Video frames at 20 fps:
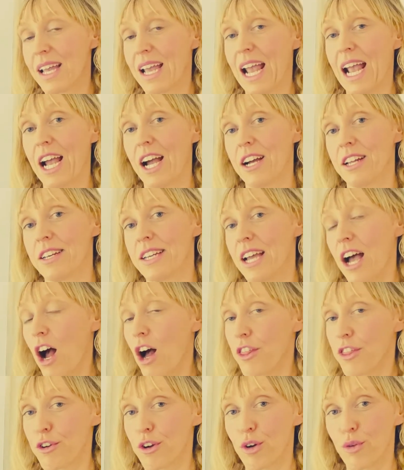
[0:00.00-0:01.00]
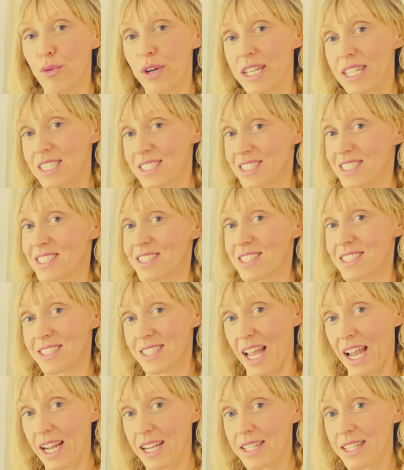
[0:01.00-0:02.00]
and other arenas in
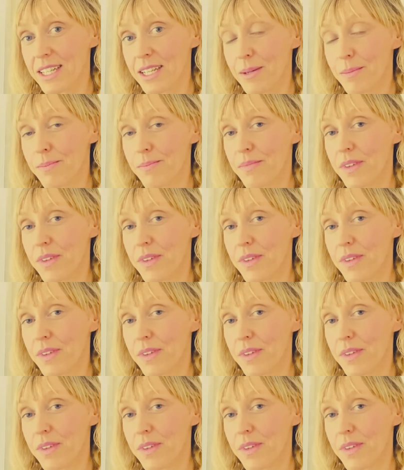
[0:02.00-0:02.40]
society,